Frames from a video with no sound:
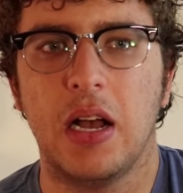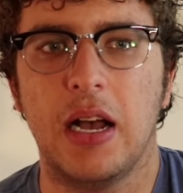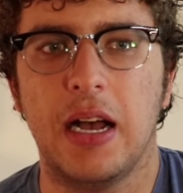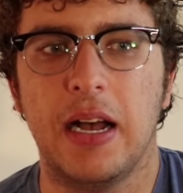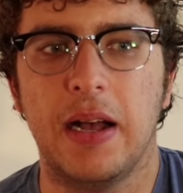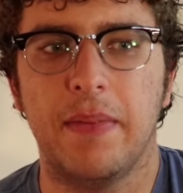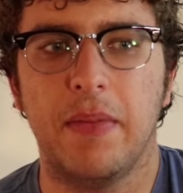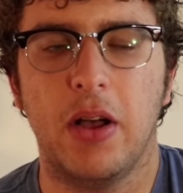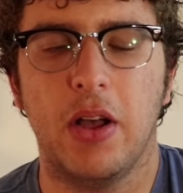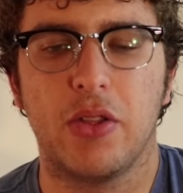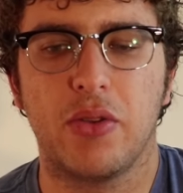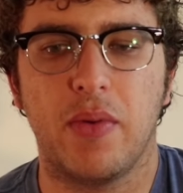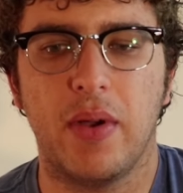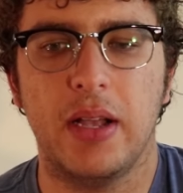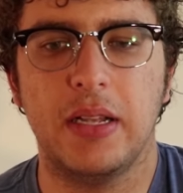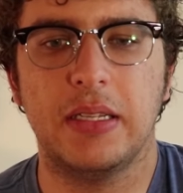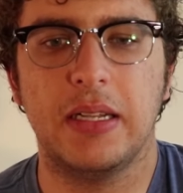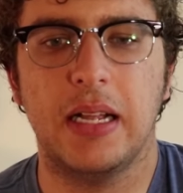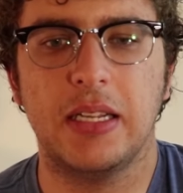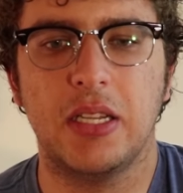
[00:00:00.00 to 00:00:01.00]
um,
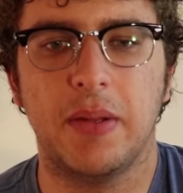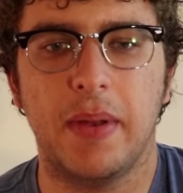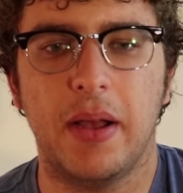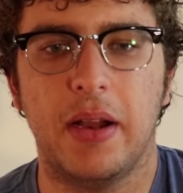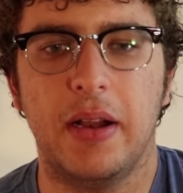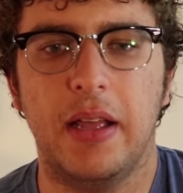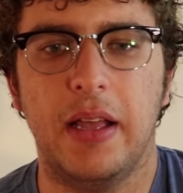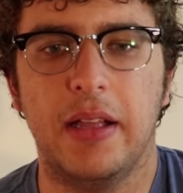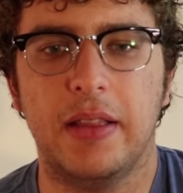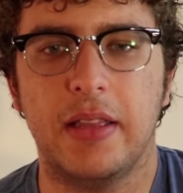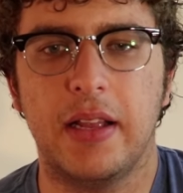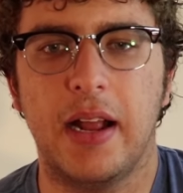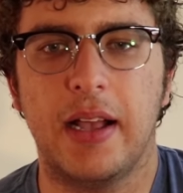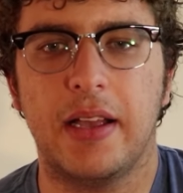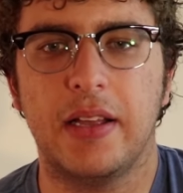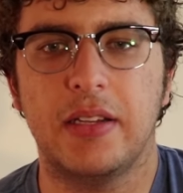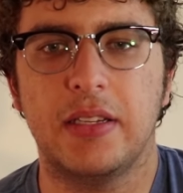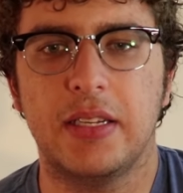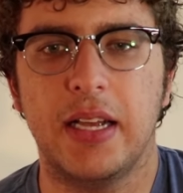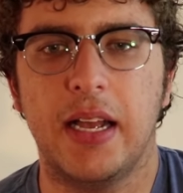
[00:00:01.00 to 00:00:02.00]
otherwise, that's about it that I
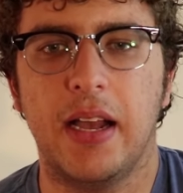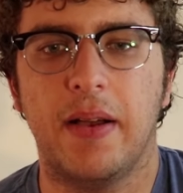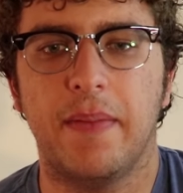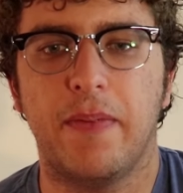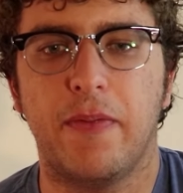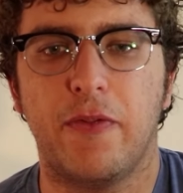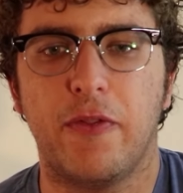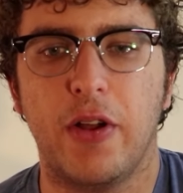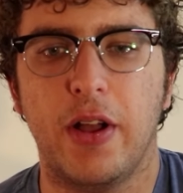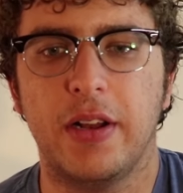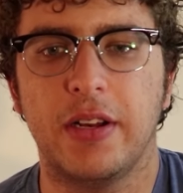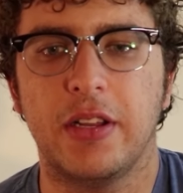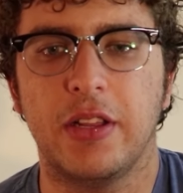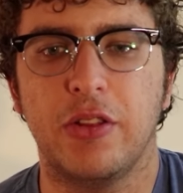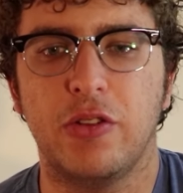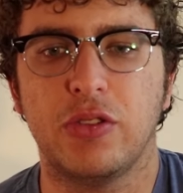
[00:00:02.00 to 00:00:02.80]
could say up front.